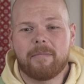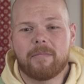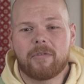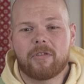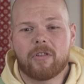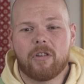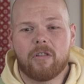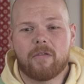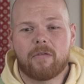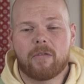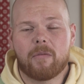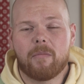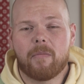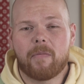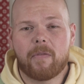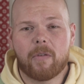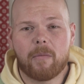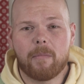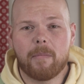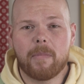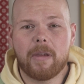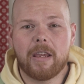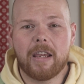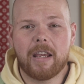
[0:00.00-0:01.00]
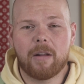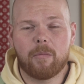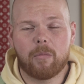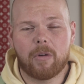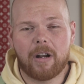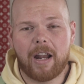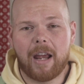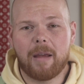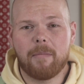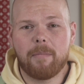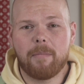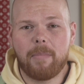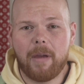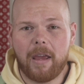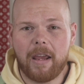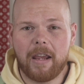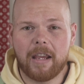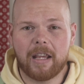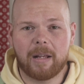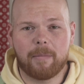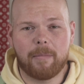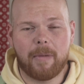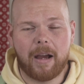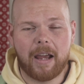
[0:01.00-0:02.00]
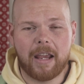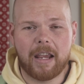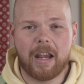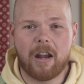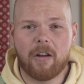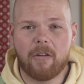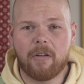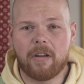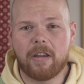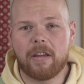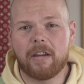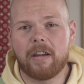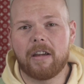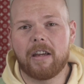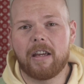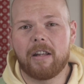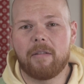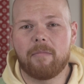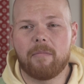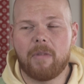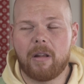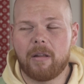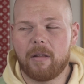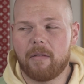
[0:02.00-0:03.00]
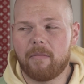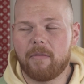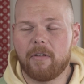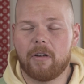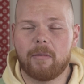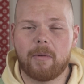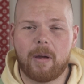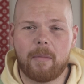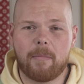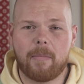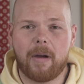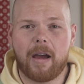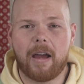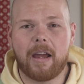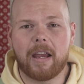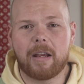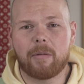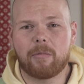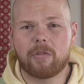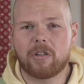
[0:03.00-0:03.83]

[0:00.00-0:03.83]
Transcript: So for me and what I'm paying in my area and the film I'm buying,